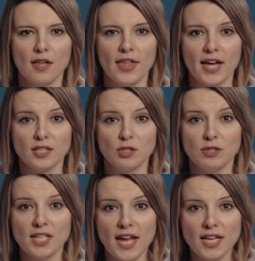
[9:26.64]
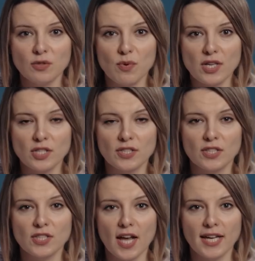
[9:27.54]
That today's Russian
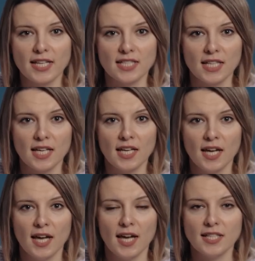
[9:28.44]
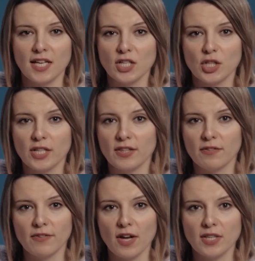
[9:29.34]
society is actually
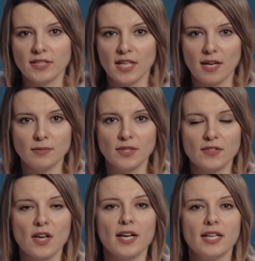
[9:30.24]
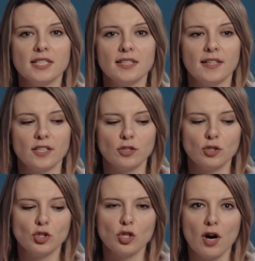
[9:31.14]
the very same society that
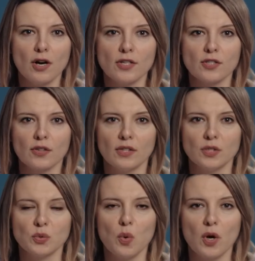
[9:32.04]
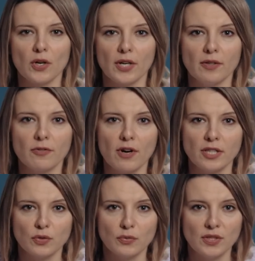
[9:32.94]
charged this water in
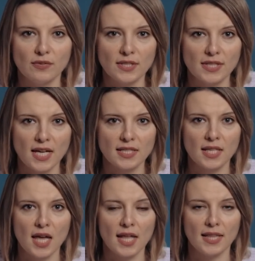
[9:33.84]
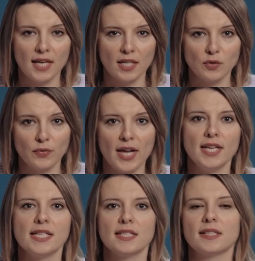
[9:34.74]
front of TV sets at the end of
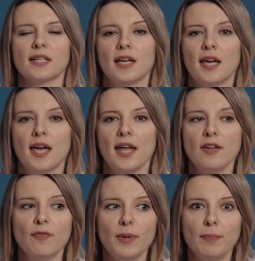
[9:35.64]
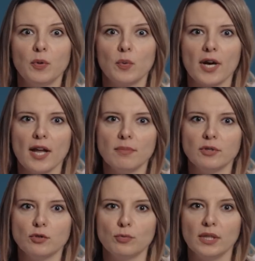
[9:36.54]
80s. And if people were
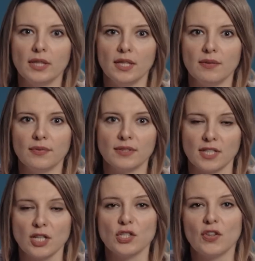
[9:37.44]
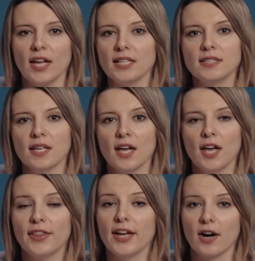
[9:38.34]
able to believe such things,
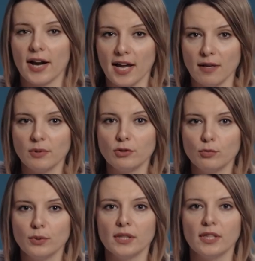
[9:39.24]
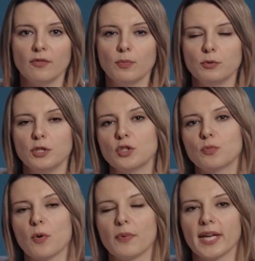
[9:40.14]
they are able to believe Putin's
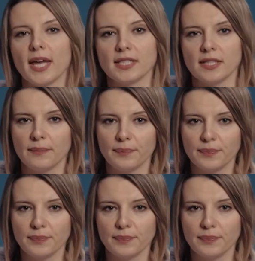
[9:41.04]
propaganda.